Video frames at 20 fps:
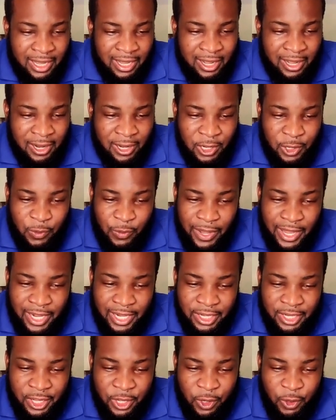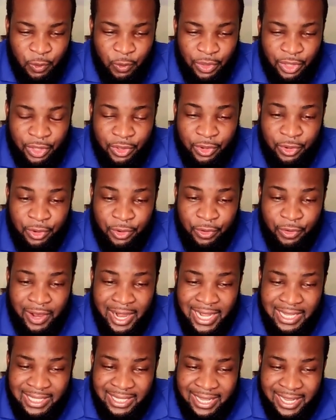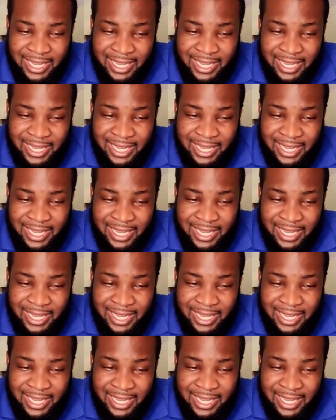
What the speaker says: all the way down, we go right